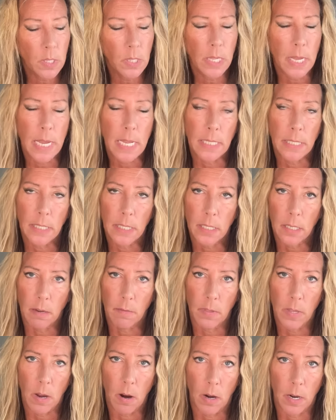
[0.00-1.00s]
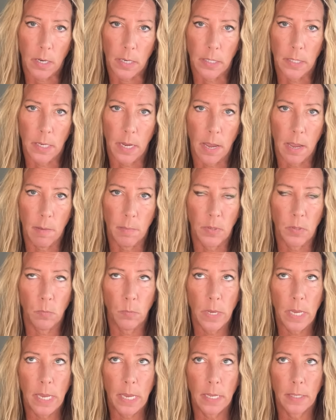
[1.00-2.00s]
lens of the archetypes,
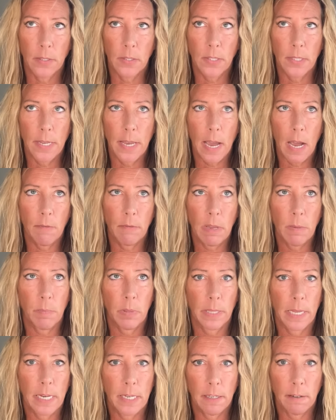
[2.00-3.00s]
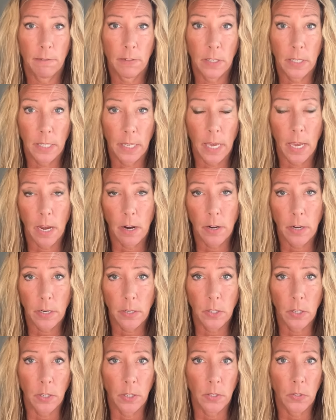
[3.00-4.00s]
we can see how we play different
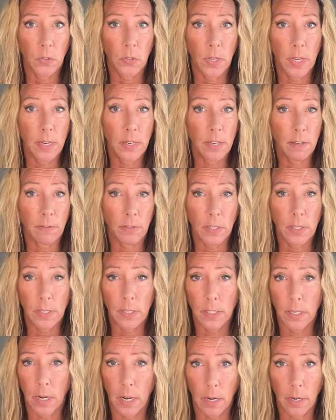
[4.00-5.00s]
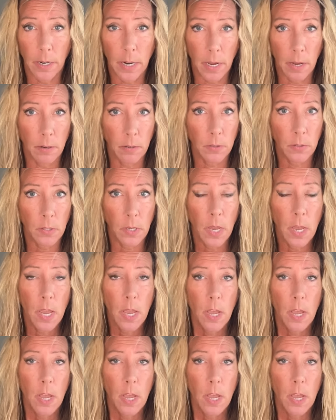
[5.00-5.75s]
characters in different scenarios.